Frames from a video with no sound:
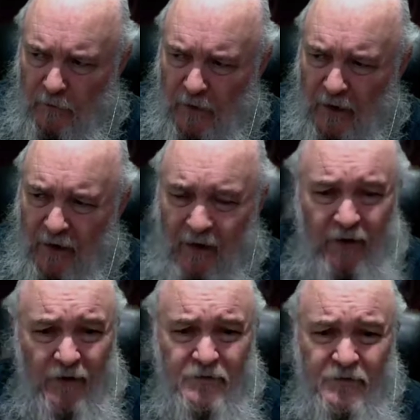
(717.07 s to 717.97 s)
I
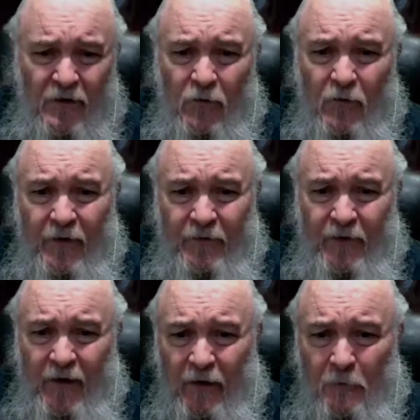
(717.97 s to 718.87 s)
guess the only
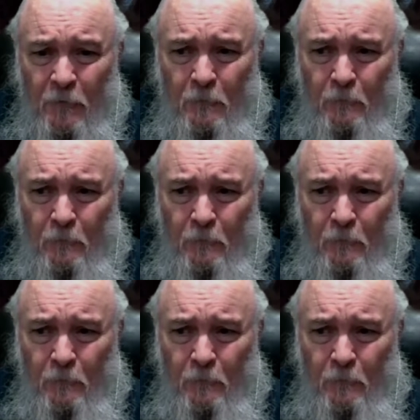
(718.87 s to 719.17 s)
thing